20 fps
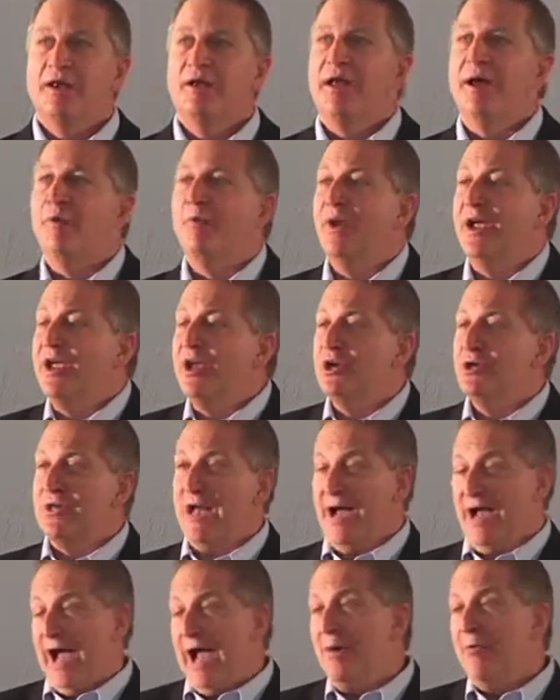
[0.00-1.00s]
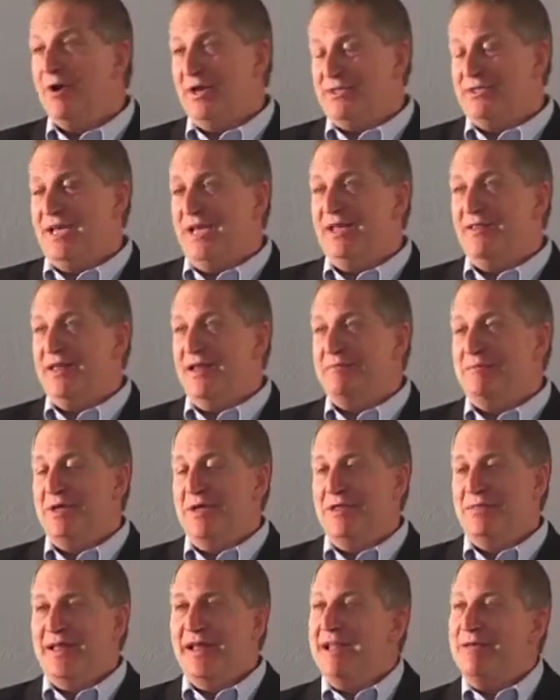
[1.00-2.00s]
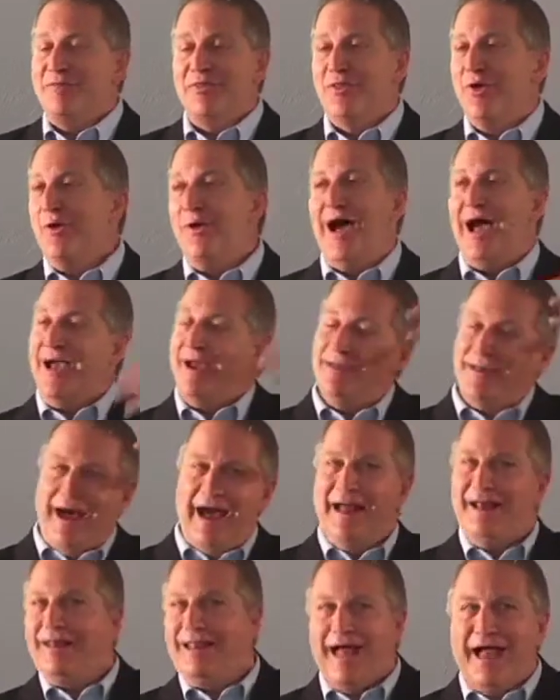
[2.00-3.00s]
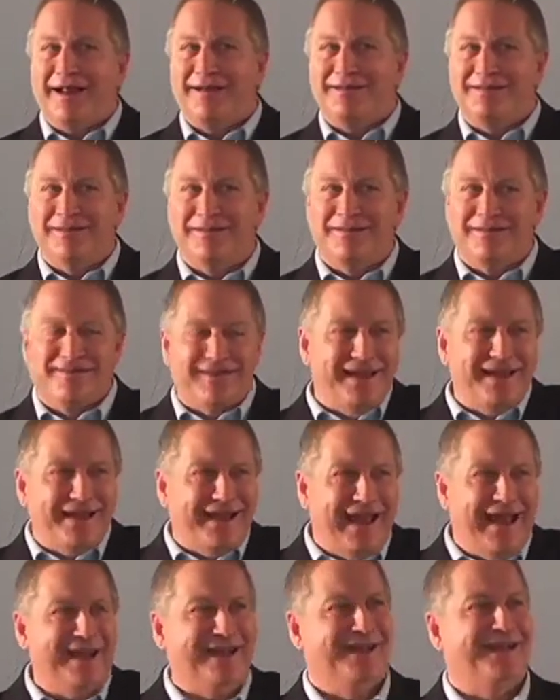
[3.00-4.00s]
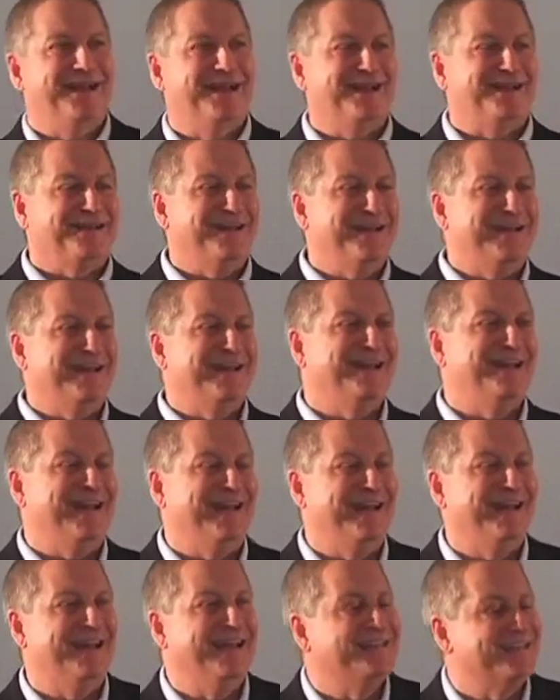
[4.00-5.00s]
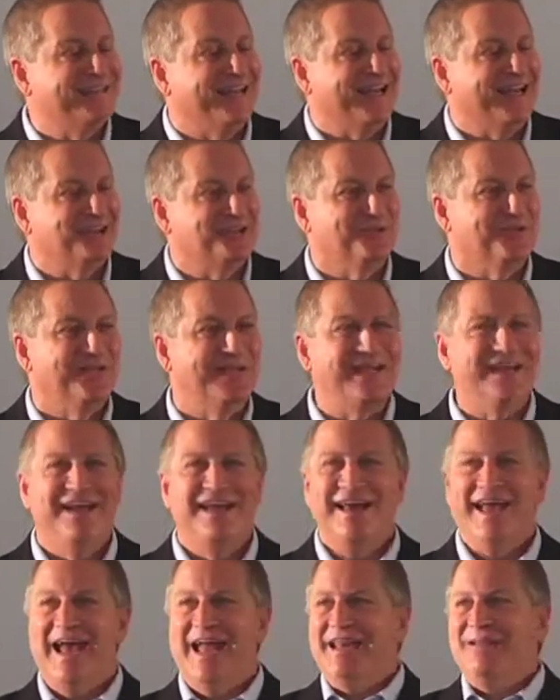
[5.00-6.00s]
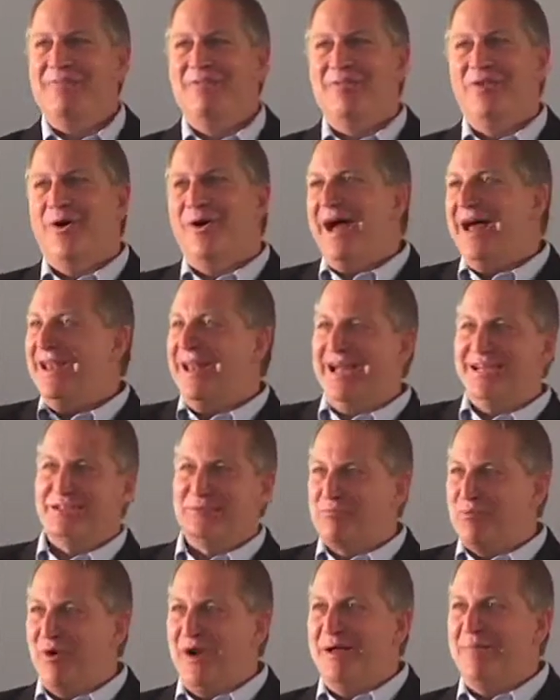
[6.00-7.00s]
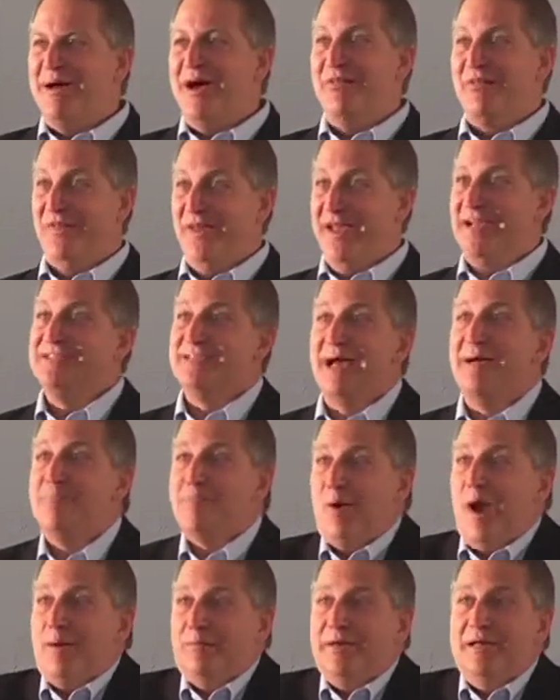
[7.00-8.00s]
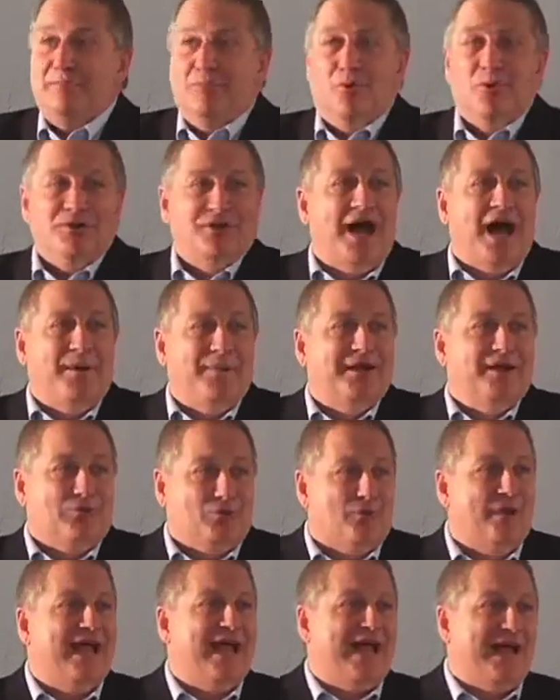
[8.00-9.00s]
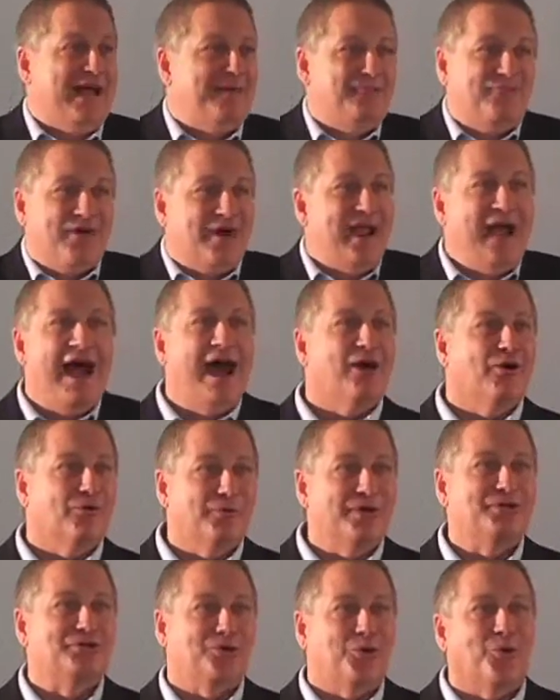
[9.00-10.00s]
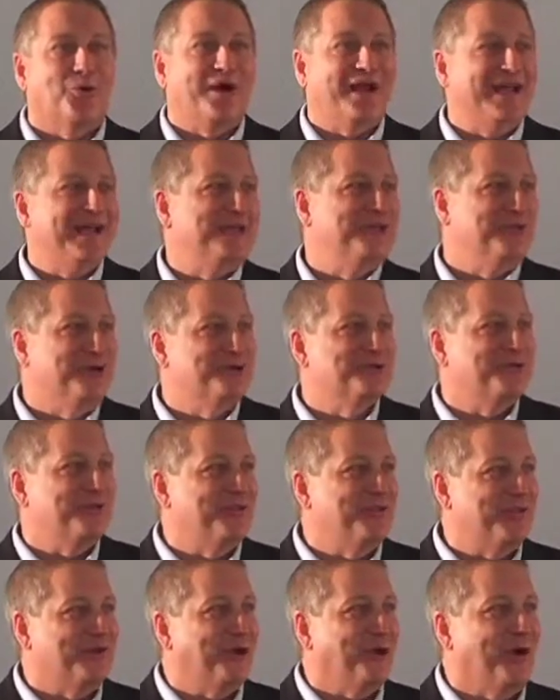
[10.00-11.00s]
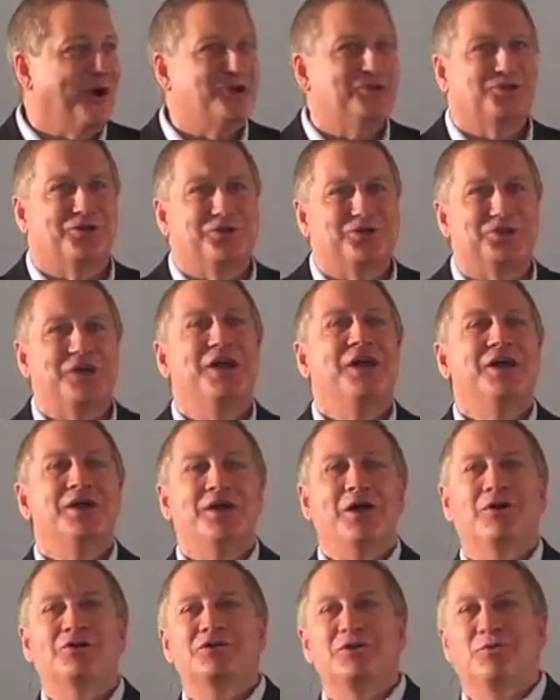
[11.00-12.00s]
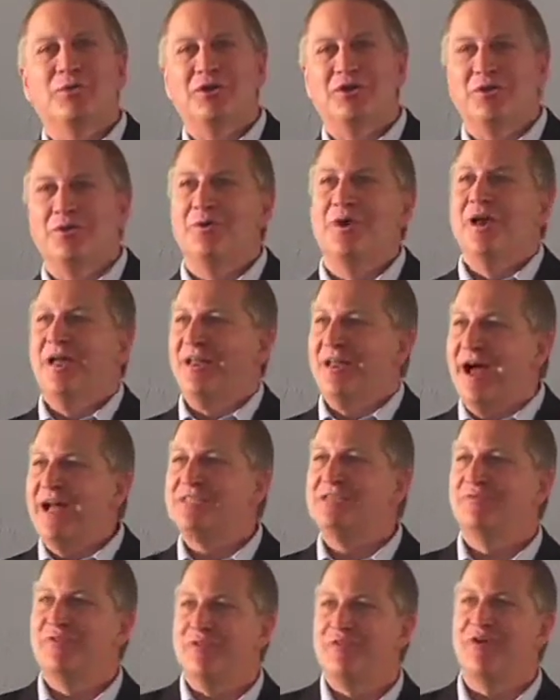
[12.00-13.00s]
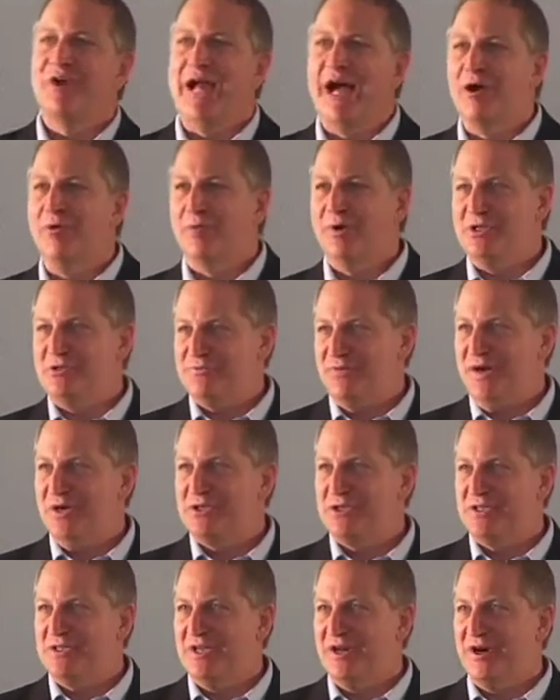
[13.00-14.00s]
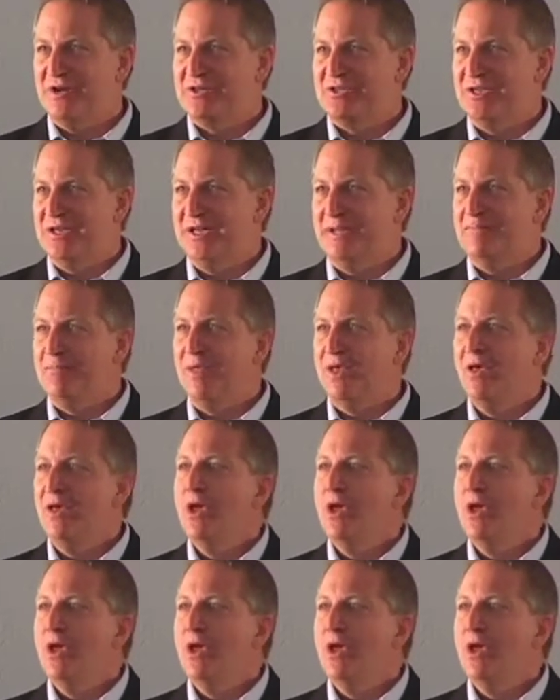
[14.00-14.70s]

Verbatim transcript: Now, here, I want to tell you that, that even though I, I like to think analytically and, and intellectually, and even though I like to pray about things, I'm probably more dominant red. I'm very outreach oriented. Those of you that know our church knows that we do lots of different outreach functions in our city.